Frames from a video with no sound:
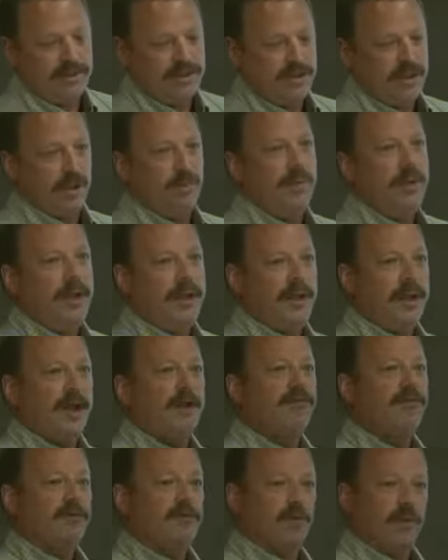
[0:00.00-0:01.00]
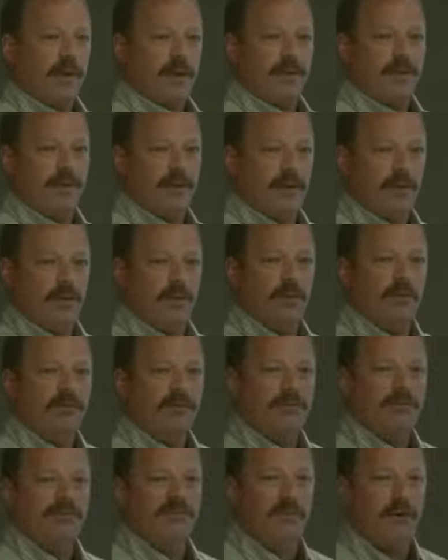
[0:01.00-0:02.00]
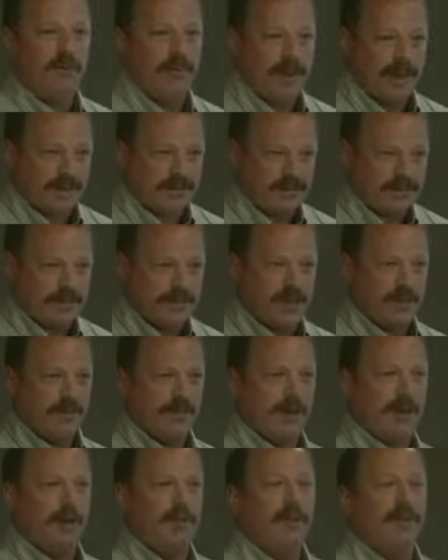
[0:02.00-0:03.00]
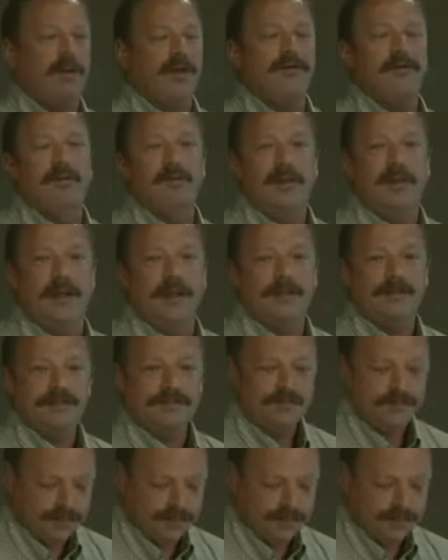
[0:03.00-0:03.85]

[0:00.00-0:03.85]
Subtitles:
GeoPDF was one of the new formats that was coming out with FME.